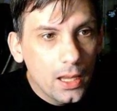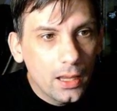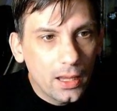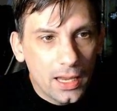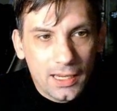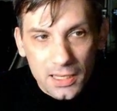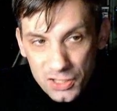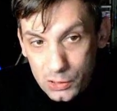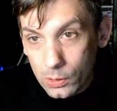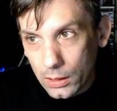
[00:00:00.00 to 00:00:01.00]
it can
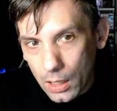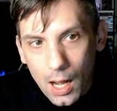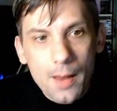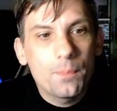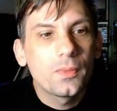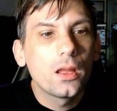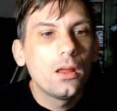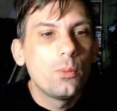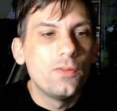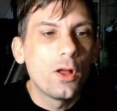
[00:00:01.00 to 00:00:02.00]
do a lot.
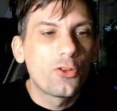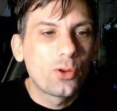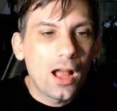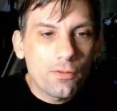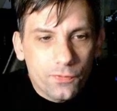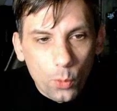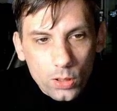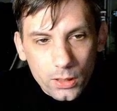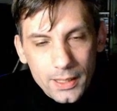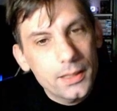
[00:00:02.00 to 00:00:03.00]
We've also got 4
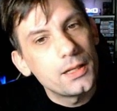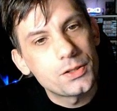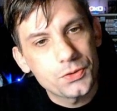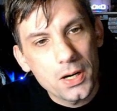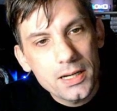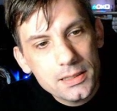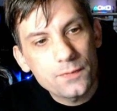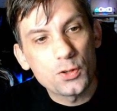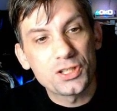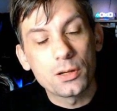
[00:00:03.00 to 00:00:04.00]
lightning strikes
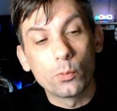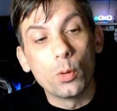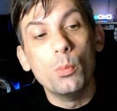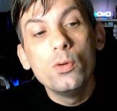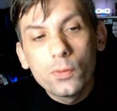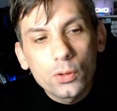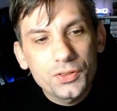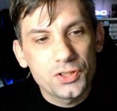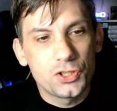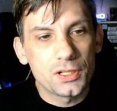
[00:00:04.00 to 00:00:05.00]
for some removal to
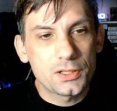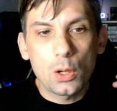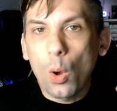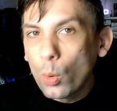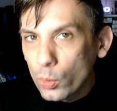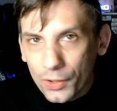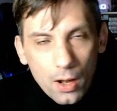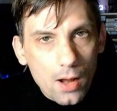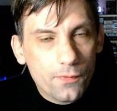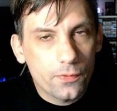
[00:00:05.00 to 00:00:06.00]
just hold
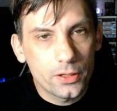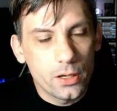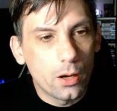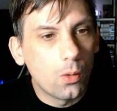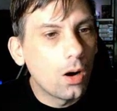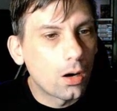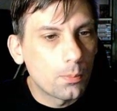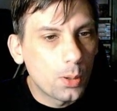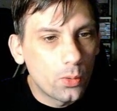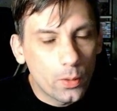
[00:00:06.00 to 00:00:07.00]
off, our
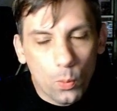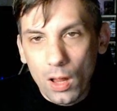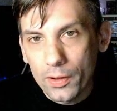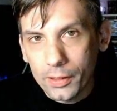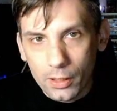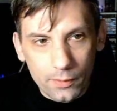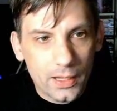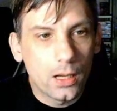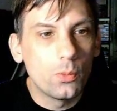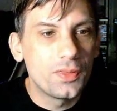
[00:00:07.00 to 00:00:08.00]
opponent while they're curving
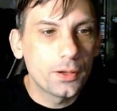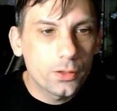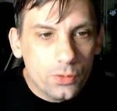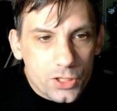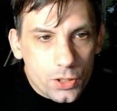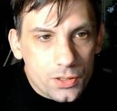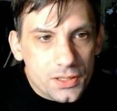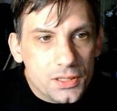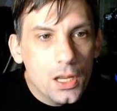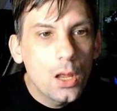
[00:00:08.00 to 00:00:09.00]
out with their
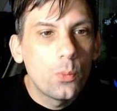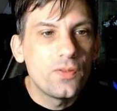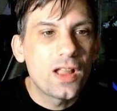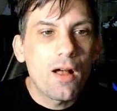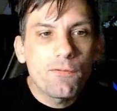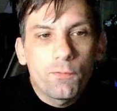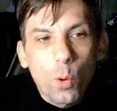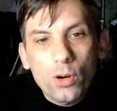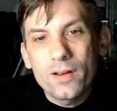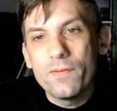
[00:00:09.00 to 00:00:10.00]
creatures. We've got
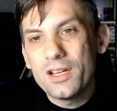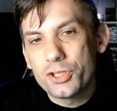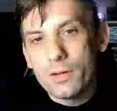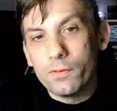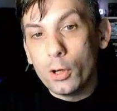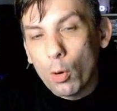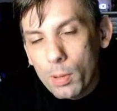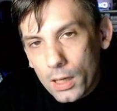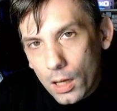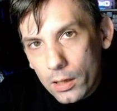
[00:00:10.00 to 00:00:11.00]
4 Invasion of
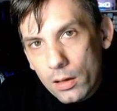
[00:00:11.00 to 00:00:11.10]
Gobakhan